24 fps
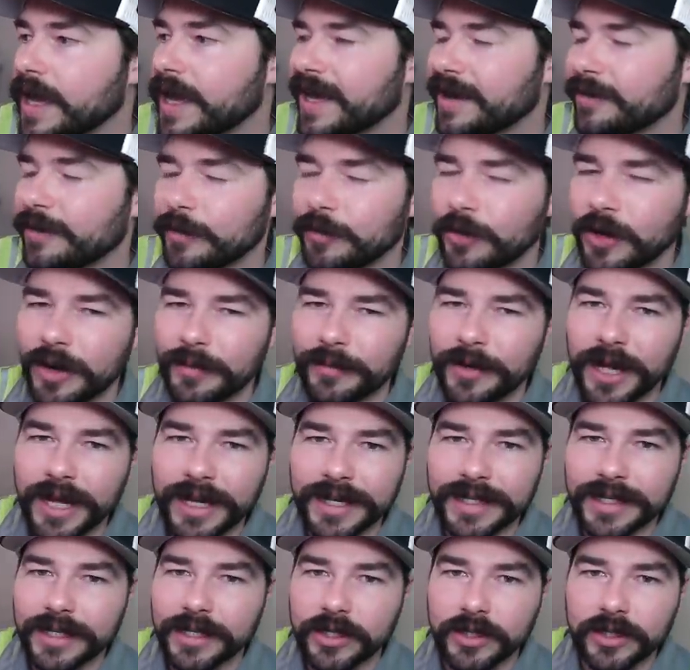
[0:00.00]
Remember, I'm
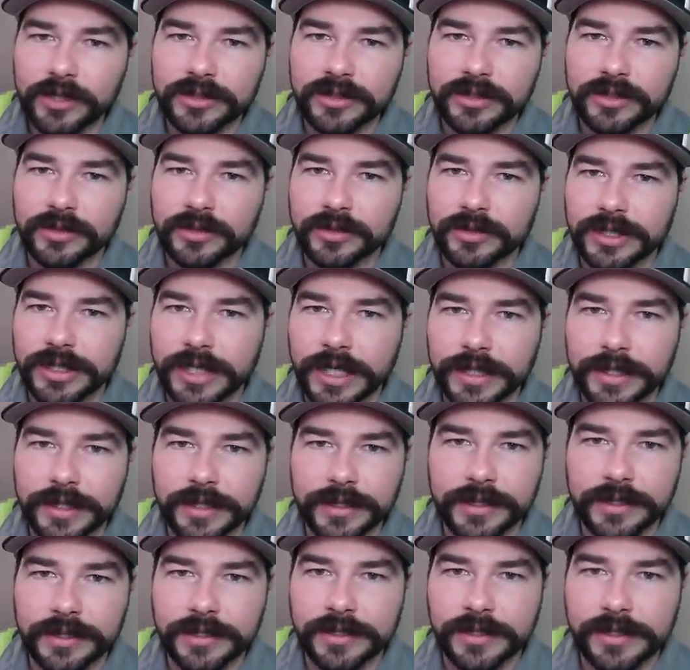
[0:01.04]
not here to say that
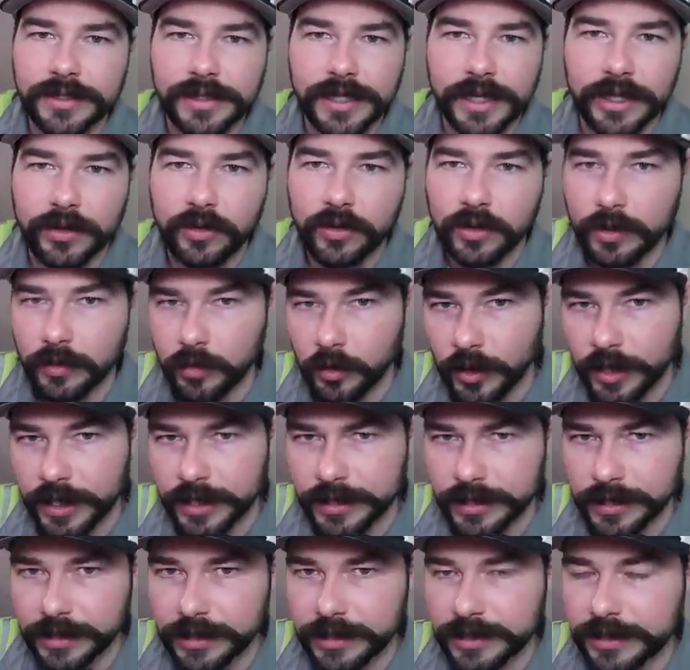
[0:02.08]
this is a horrible
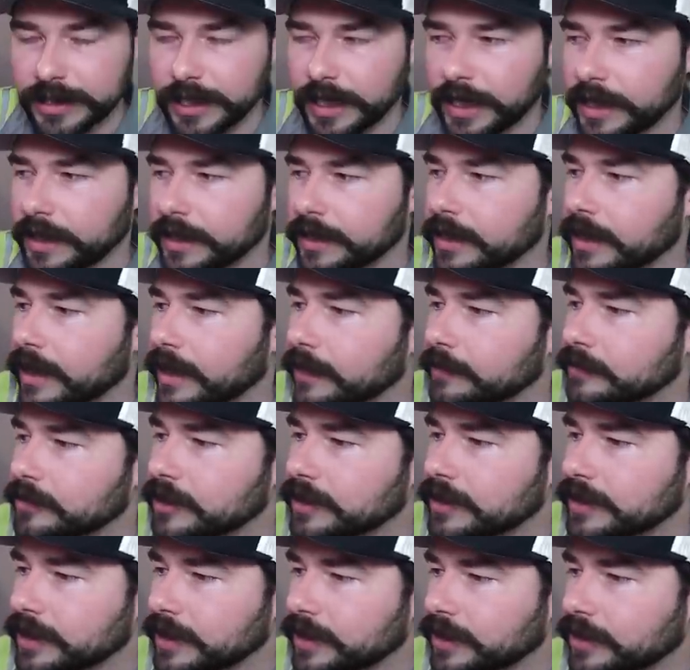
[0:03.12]
engine design. I'm
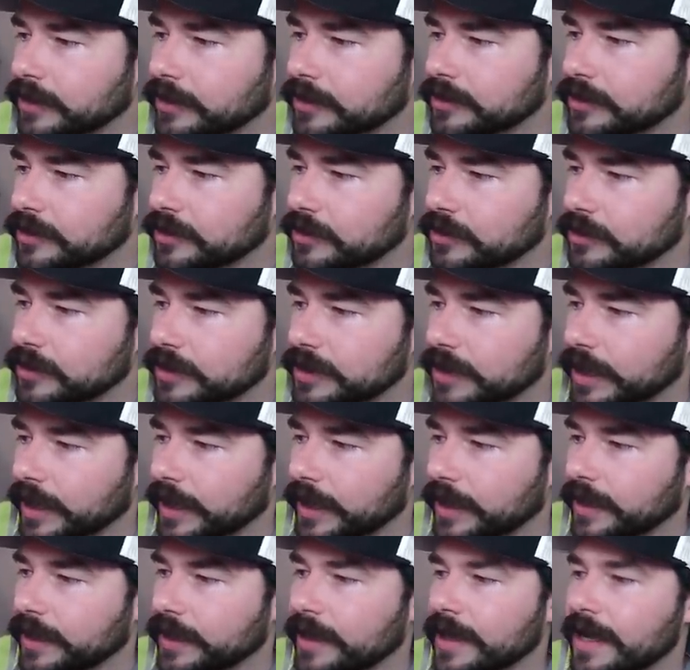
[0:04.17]
just here to
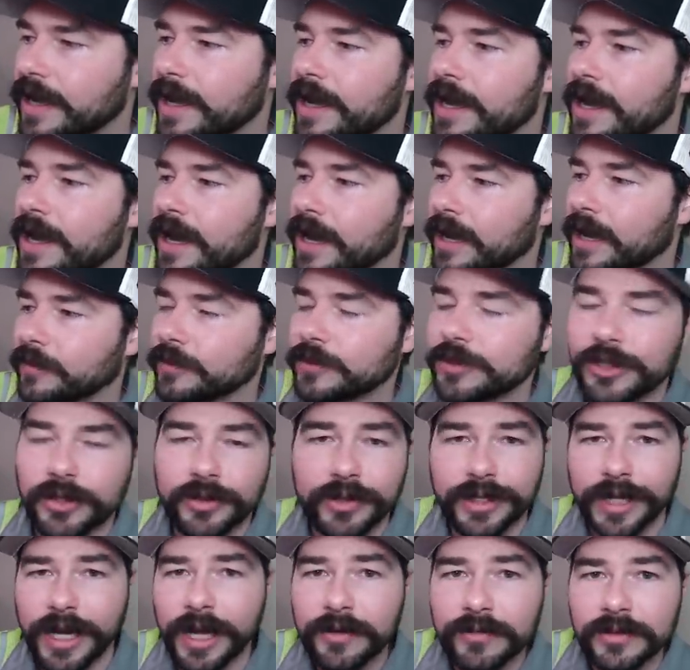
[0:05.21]
say I was shown
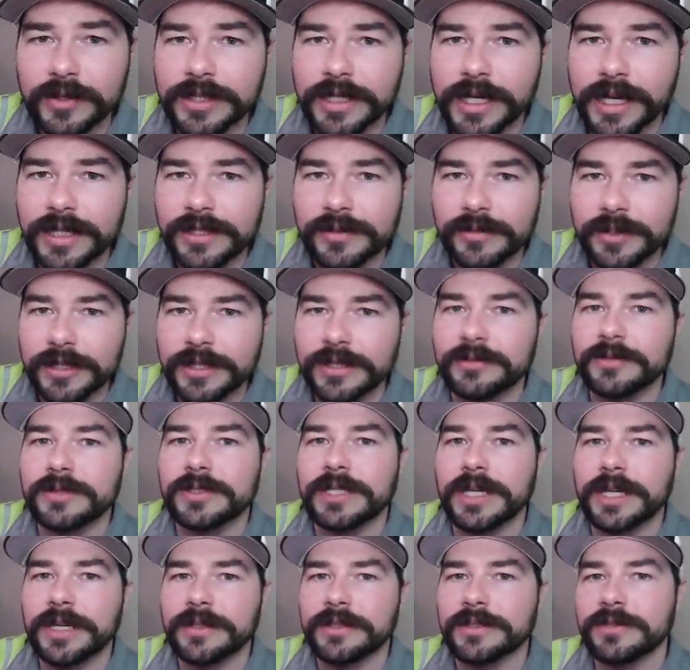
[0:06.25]
an advertisement that was
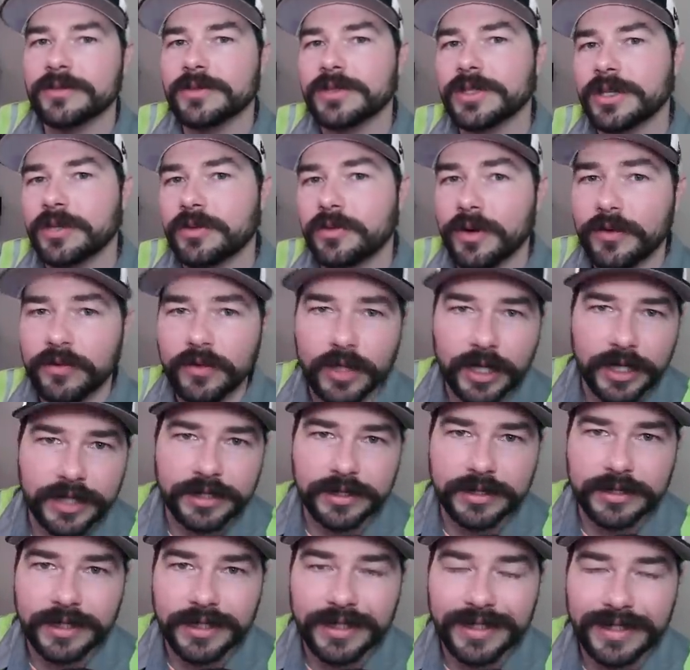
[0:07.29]
saying this was going to
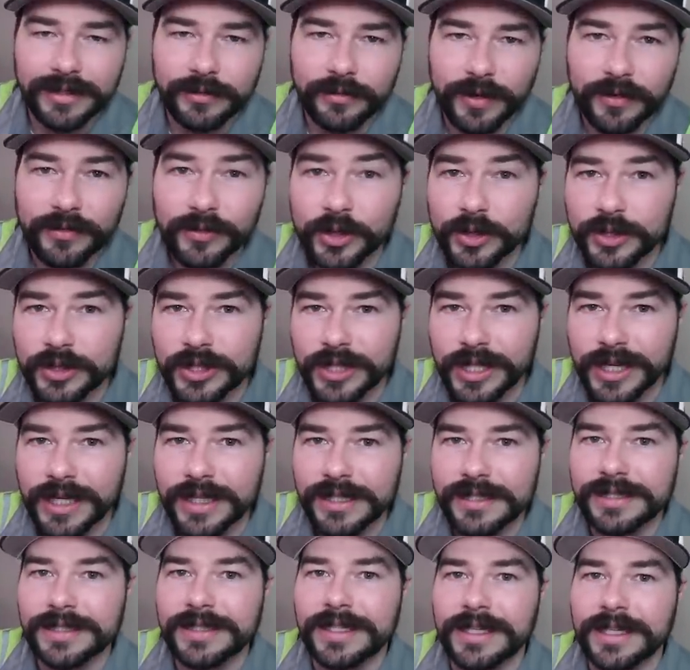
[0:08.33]
revolutionize
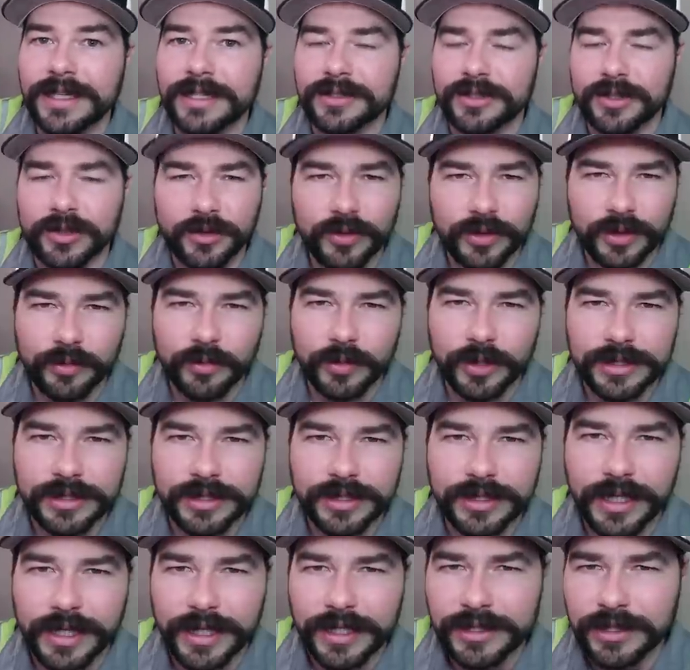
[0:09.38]
revolutionized the internal
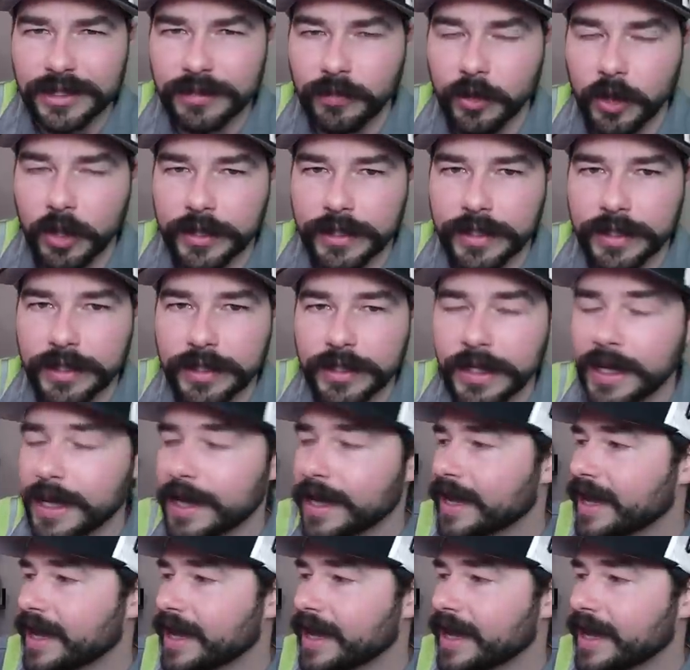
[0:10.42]
combustion engine market.